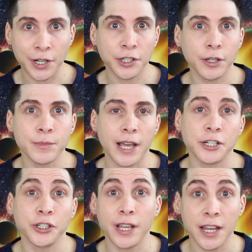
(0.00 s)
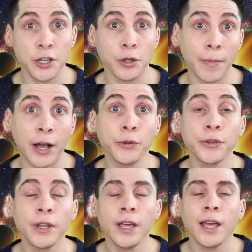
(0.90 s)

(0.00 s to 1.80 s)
frenulums actually in your mouth,